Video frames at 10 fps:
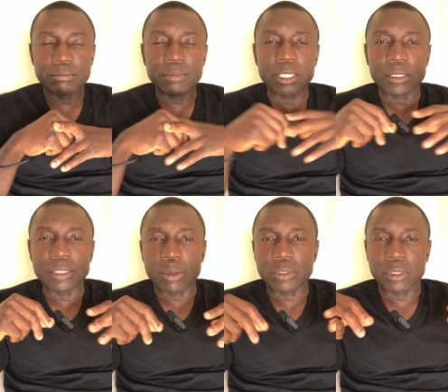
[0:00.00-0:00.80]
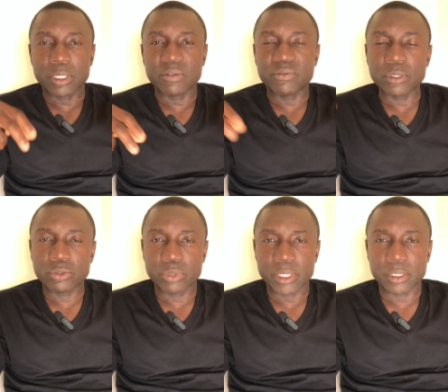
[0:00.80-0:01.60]
because I was already
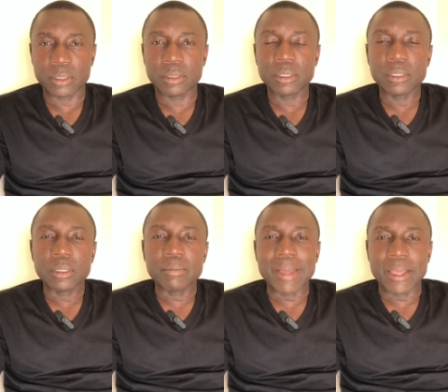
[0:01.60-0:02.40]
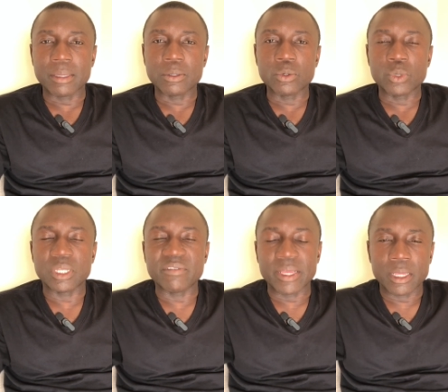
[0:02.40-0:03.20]
frustrated by
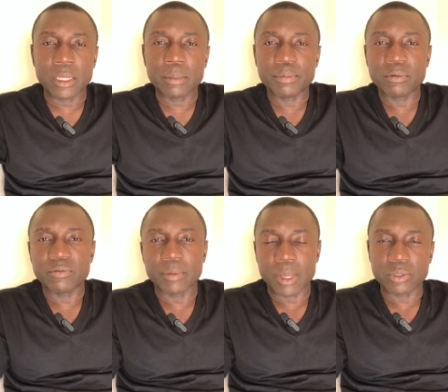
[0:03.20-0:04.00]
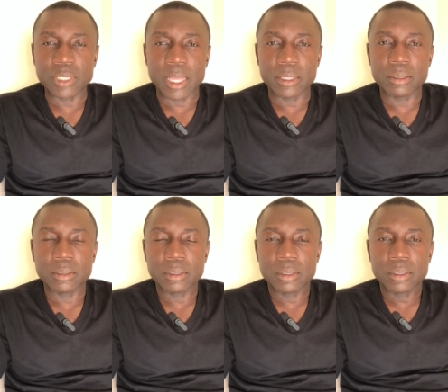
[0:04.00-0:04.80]
whatever help from outside.
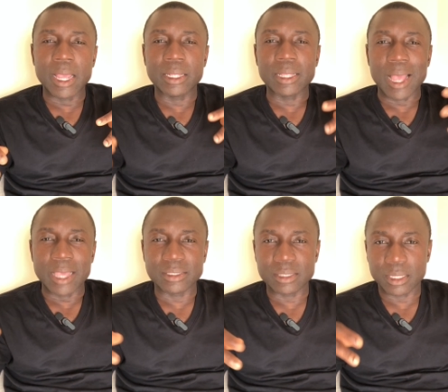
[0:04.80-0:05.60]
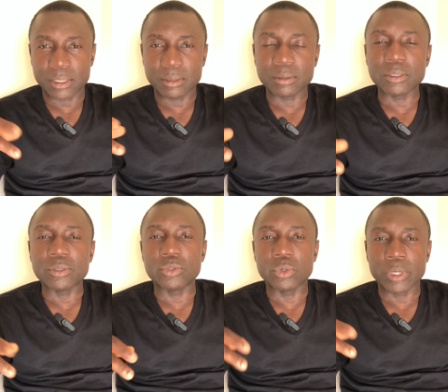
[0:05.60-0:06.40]
And I started
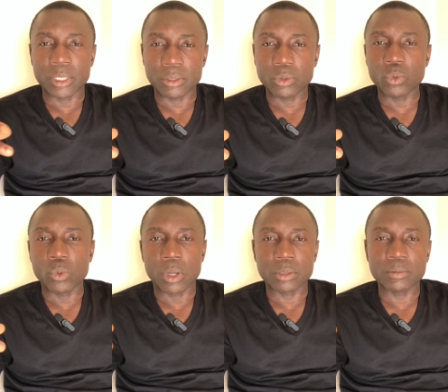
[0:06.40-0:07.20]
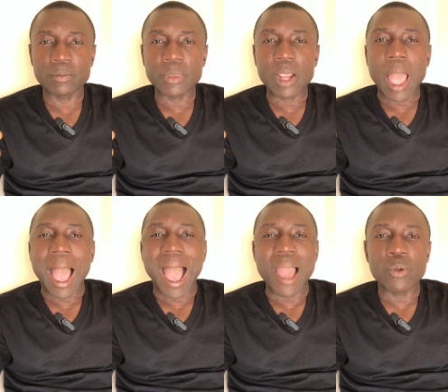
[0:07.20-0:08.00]
doing what
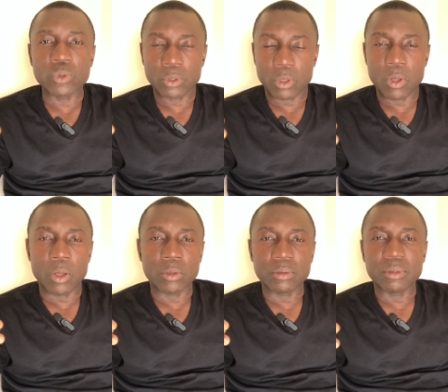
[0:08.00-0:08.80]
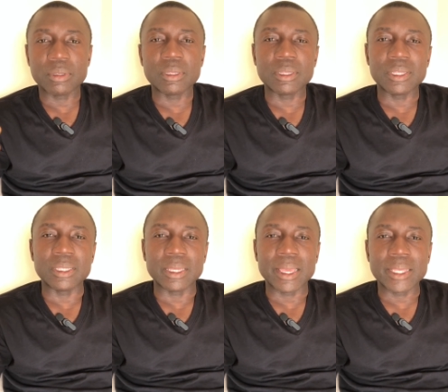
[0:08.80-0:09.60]
I would call
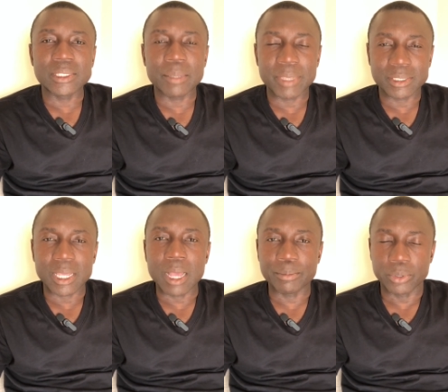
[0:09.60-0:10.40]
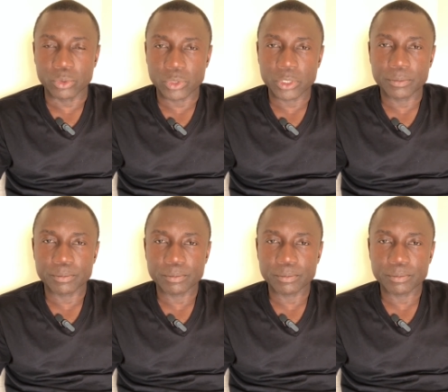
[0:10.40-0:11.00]
the SMS approach.